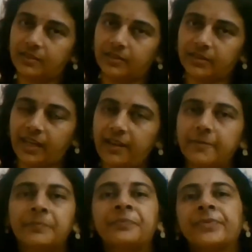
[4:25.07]

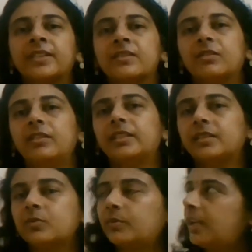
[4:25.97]
Okay. So in
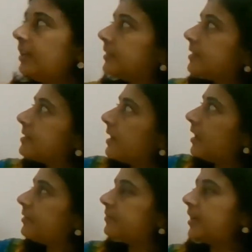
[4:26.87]
this way, this
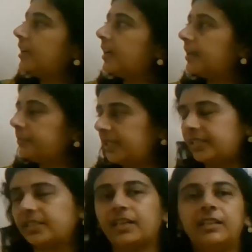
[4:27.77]
alpha and
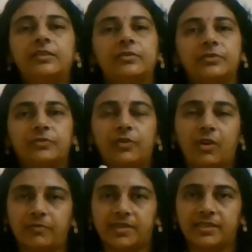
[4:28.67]
beta
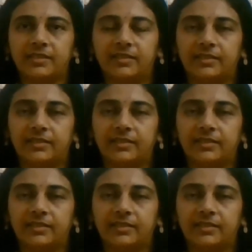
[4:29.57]
forms.